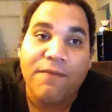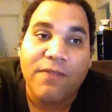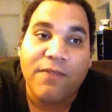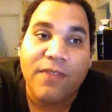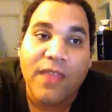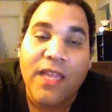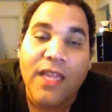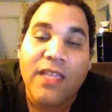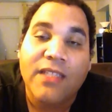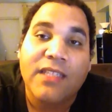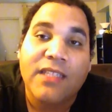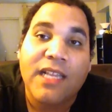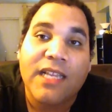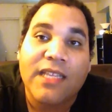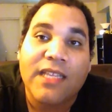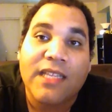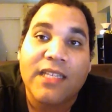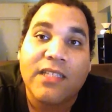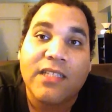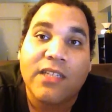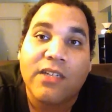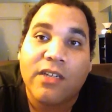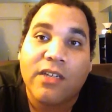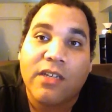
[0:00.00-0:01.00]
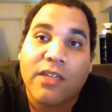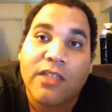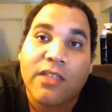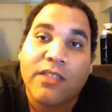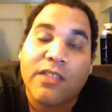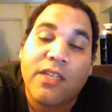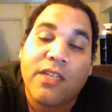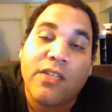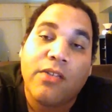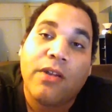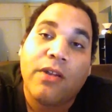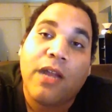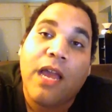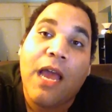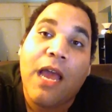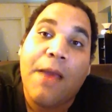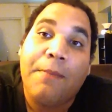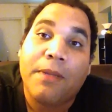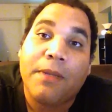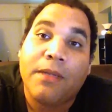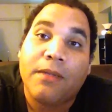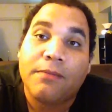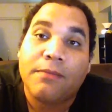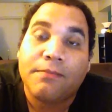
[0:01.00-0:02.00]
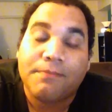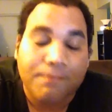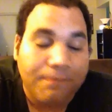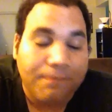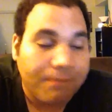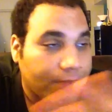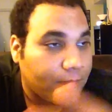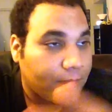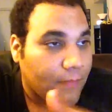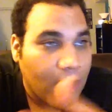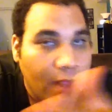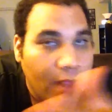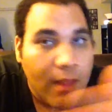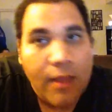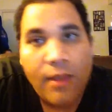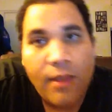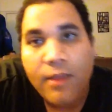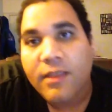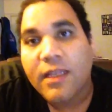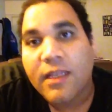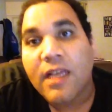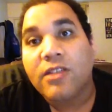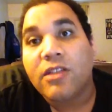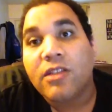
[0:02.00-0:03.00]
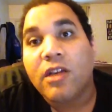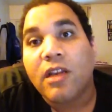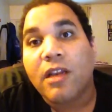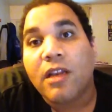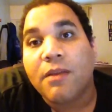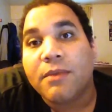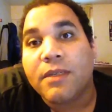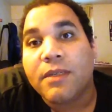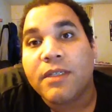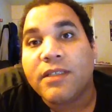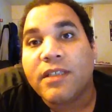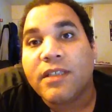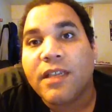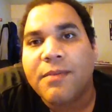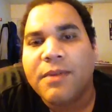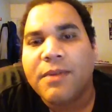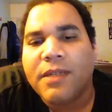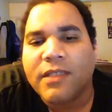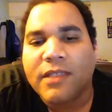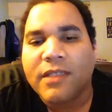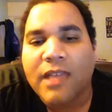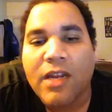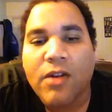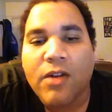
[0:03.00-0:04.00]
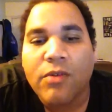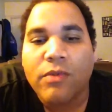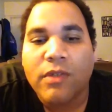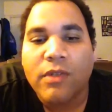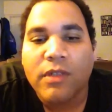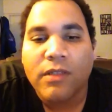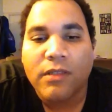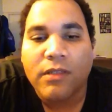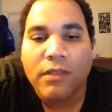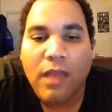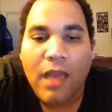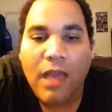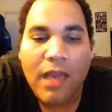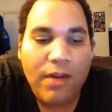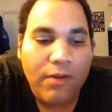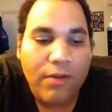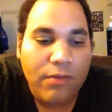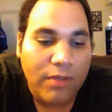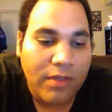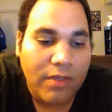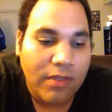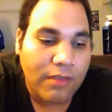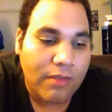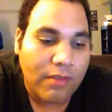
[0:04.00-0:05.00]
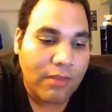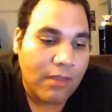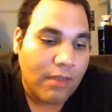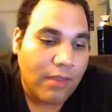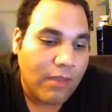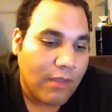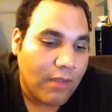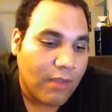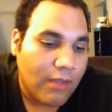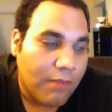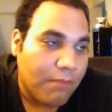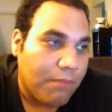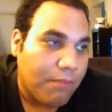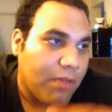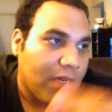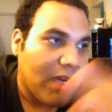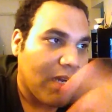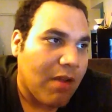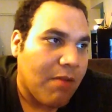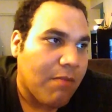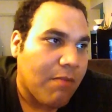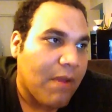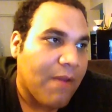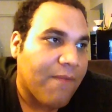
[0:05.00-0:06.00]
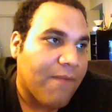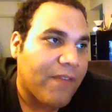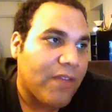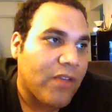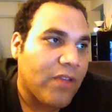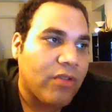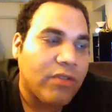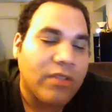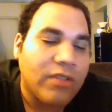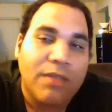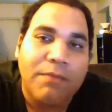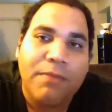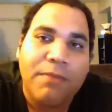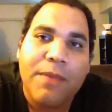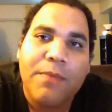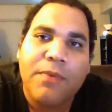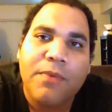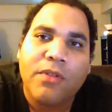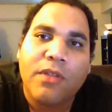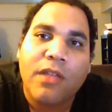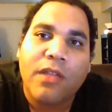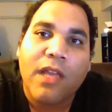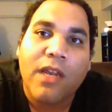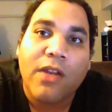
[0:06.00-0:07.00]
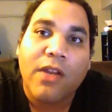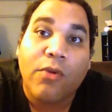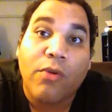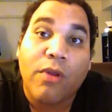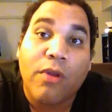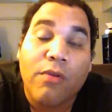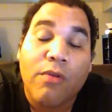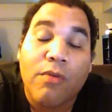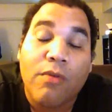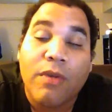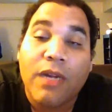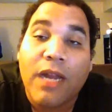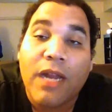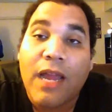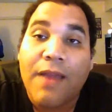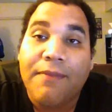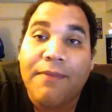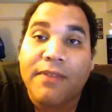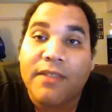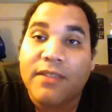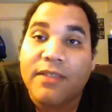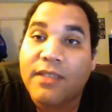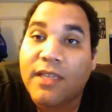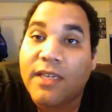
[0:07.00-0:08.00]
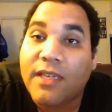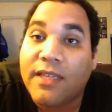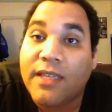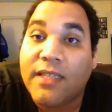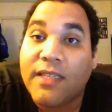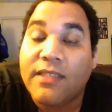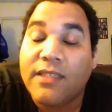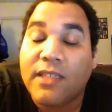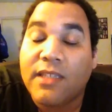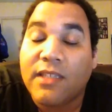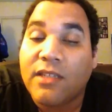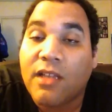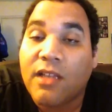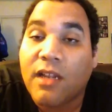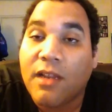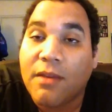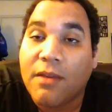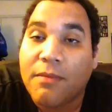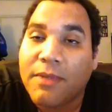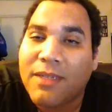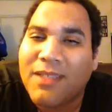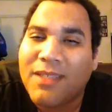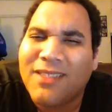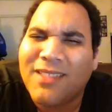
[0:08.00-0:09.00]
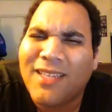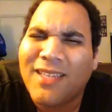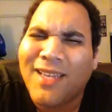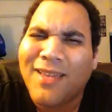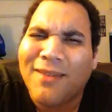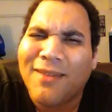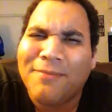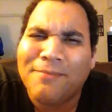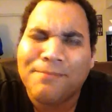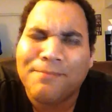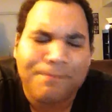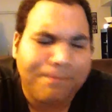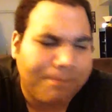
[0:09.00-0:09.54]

things like this are going to continue to happen. That's all I'm going to say, because I don't want to put out my views and people not agree with what I have to say. That's just all I'm going to say.